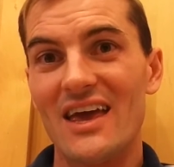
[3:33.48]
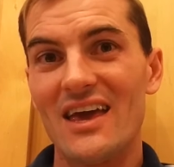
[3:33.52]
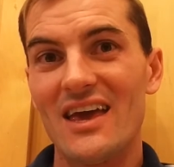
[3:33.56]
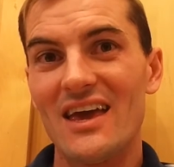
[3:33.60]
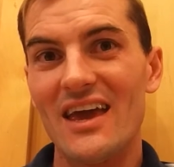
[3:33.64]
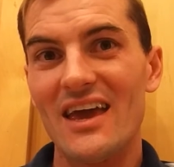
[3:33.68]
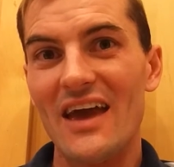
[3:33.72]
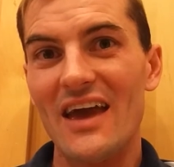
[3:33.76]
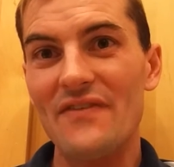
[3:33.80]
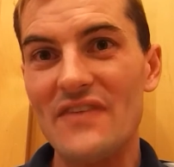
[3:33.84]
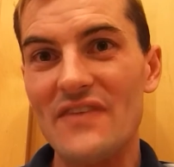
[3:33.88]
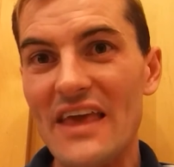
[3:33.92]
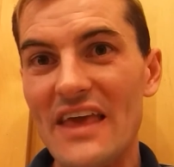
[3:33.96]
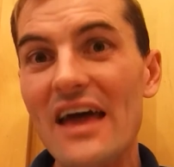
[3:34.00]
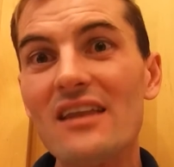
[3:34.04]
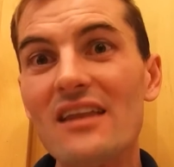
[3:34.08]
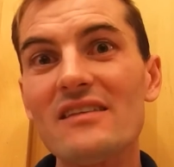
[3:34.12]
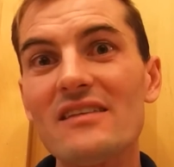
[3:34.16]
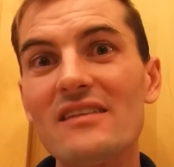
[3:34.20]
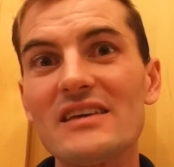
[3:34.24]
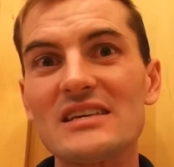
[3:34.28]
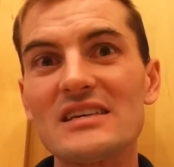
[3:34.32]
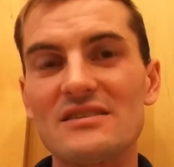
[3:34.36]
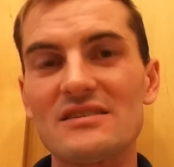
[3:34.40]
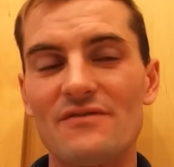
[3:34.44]
At the end of
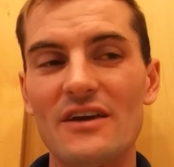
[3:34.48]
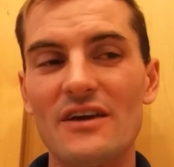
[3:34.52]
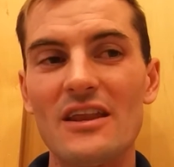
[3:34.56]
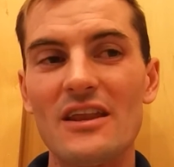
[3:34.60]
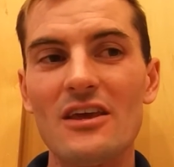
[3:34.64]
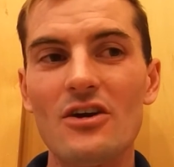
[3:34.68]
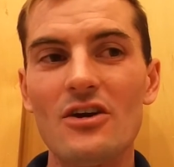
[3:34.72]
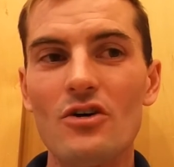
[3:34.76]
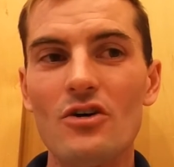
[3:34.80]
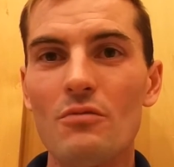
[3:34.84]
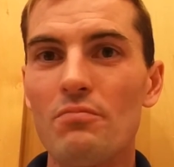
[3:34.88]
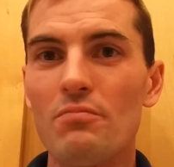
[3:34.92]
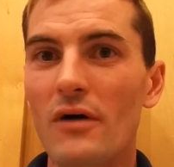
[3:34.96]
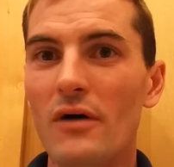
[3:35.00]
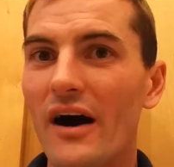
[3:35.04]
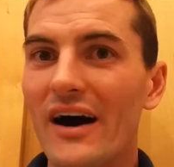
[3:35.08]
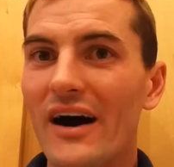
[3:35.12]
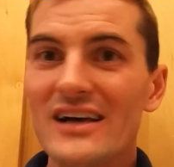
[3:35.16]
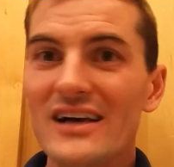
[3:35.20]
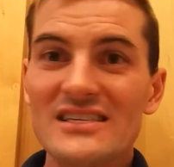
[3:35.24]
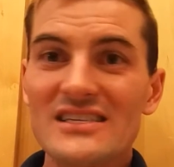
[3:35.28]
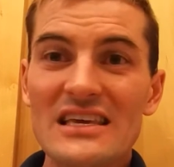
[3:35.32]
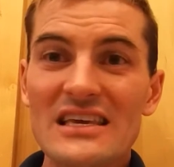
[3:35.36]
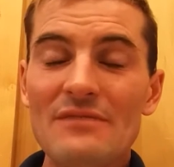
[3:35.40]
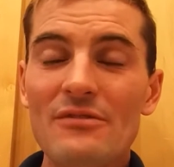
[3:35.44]
this video,
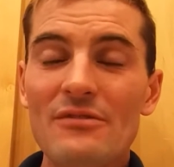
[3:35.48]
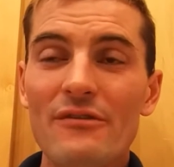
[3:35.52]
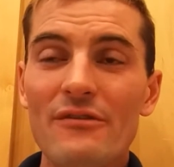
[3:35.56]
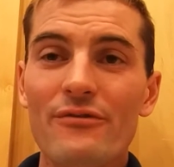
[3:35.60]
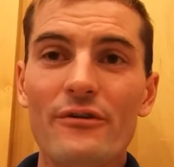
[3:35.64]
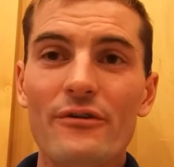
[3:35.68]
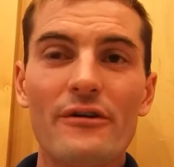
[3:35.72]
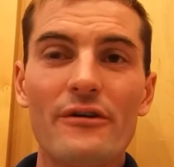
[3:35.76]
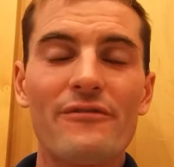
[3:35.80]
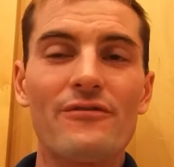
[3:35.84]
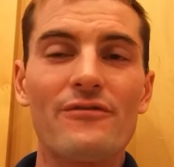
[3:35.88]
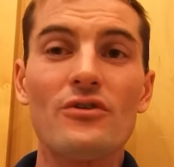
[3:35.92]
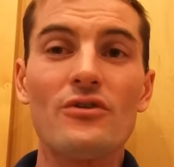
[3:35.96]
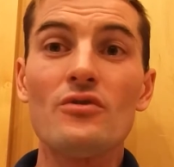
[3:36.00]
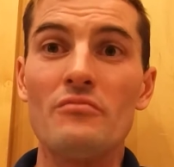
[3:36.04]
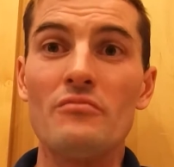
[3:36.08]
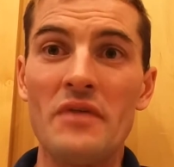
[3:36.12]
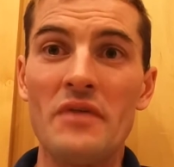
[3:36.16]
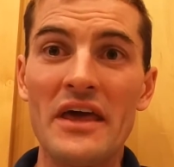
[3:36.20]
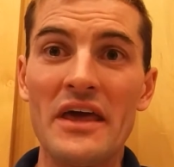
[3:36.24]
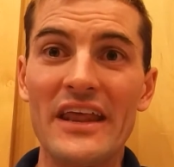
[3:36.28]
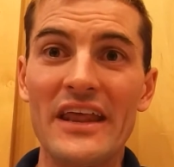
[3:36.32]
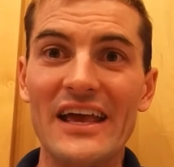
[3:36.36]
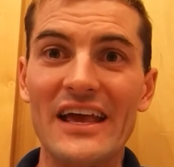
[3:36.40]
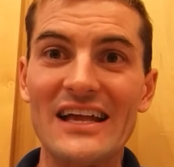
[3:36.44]
pause even for a few
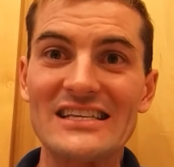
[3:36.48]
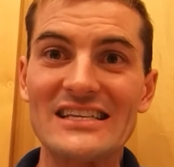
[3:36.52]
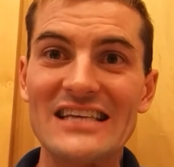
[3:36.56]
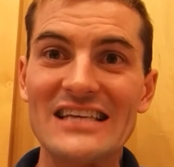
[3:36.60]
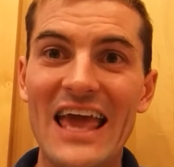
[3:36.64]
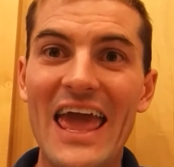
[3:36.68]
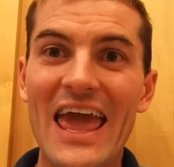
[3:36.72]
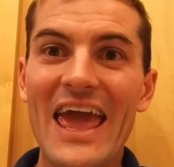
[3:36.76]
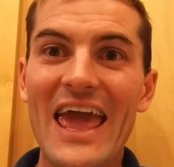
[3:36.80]
minutes